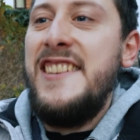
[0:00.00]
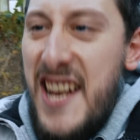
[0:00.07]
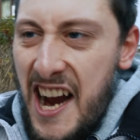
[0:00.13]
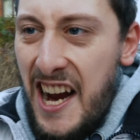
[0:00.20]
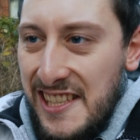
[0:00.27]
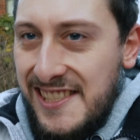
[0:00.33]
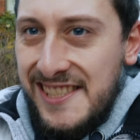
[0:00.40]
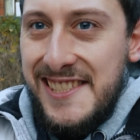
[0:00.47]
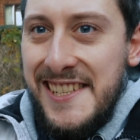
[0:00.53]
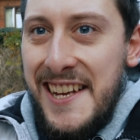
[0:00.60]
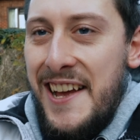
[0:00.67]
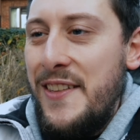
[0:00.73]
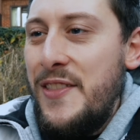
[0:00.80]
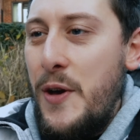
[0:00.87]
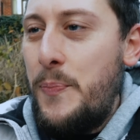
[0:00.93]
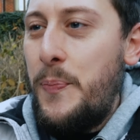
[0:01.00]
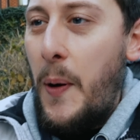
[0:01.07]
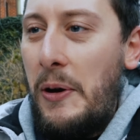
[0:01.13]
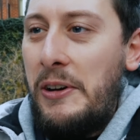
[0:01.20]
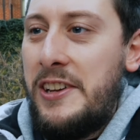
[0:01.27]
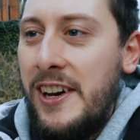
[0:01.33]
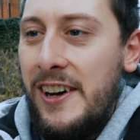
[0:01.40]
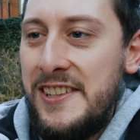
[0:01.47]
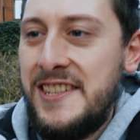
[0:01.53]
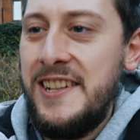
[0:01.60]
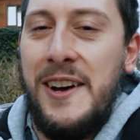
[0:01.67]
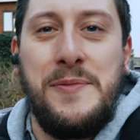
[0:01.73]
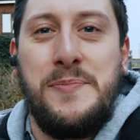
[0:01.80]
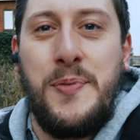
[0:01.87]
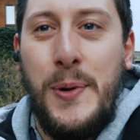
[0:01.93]
Yes! The
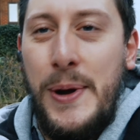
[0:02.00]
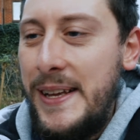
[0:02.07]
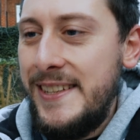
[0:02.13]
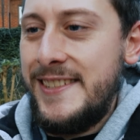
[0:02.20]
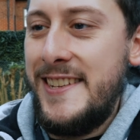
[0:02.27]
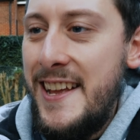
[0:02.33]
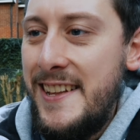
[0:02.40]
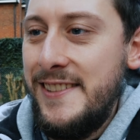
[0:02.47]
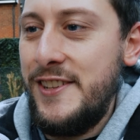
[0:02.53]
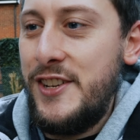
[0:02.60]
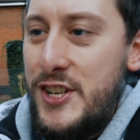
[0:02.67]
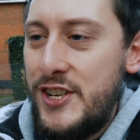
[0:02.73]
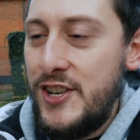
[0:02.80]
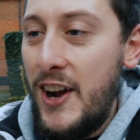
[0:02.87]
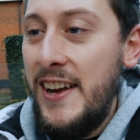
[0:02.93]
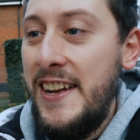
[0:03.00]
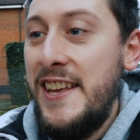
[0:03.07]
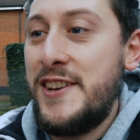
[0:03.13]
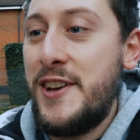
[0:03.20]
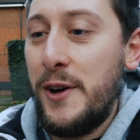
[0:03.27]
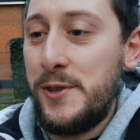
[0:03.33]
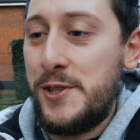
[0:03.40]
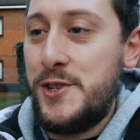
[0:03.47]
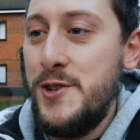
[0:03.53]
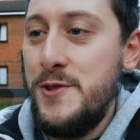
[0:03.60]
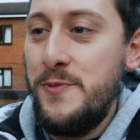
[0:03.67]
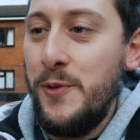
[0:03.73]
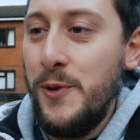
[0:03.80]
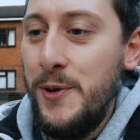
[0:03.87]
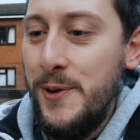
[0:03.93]
podcast brings in the shiny
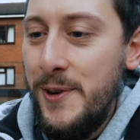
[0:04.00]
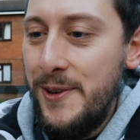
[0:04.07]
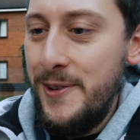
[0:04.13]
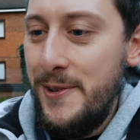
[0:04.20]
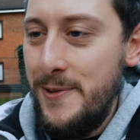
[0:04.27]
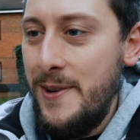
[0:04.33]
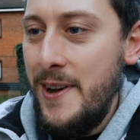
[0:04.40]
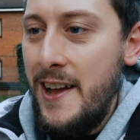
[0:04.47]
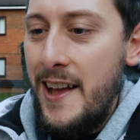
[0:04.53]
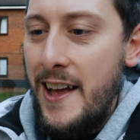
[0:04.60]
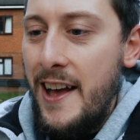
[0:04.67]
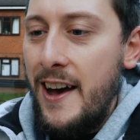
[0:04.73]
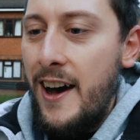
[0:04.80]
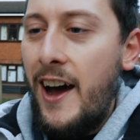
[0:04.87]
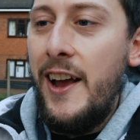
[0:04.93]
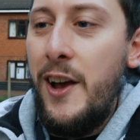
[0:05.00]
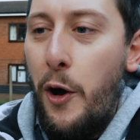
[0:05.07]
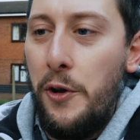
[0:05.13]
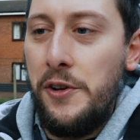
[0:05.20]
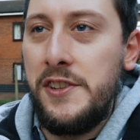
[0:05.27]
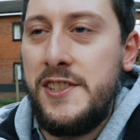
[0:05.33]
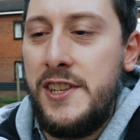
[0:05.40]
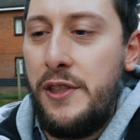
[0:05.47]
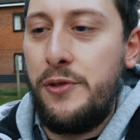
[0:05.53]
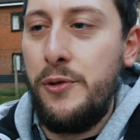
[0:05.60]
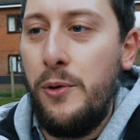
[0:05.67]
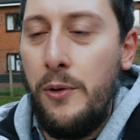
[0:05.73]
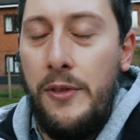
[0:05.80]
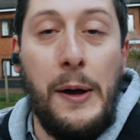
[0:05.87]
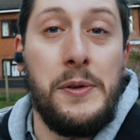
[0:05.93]
costume Wooloo. I honestly
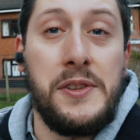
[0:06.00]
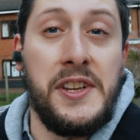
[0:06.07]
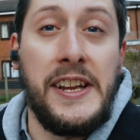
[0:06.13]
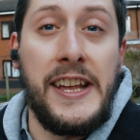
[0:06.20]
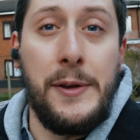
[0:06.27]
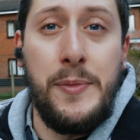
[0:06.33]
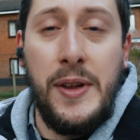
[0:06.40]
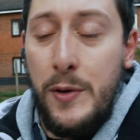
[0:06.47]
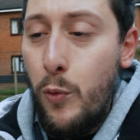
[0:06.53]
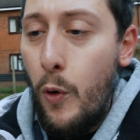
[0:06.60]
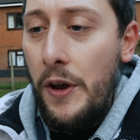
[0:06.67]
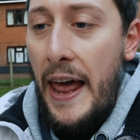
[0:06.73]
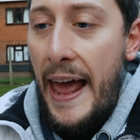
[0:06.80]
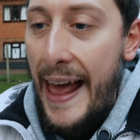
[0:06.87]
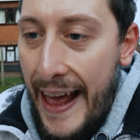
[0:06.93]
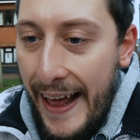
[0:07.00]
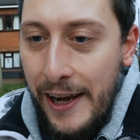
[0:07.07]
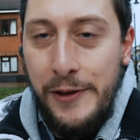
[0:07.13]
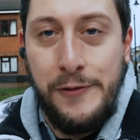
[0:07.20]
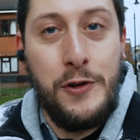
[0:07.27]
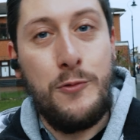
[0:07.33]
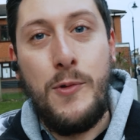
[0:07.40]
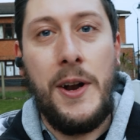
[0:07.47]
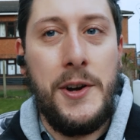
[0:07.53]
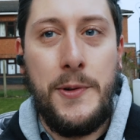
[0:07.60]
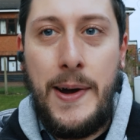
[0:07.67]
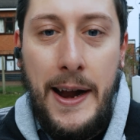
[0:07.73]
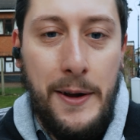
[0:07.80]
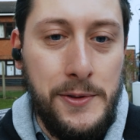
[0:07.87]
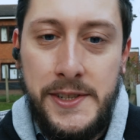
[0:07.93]
thought that was going to give me one hell of a
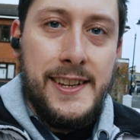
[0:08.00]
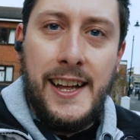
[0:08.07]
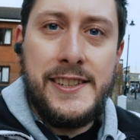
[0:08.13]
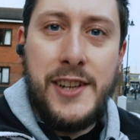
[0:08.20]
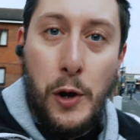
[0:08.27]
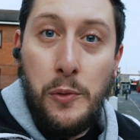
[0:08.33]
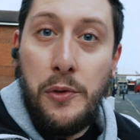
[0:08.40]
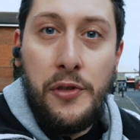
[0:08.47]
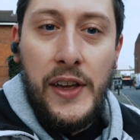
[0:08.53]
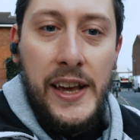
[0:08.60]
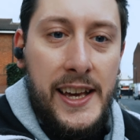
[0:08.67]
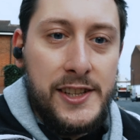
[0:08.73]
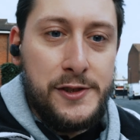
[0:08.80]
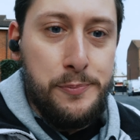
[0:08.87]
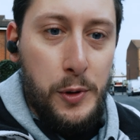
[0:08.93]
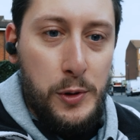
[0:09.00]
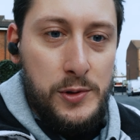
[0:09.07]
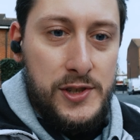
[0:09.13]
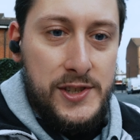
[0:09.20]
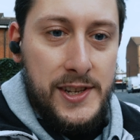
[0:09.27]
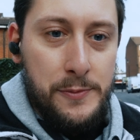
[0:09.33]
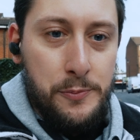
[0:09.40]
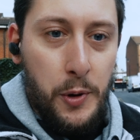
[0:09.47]
runaround. I don't think it's boosted,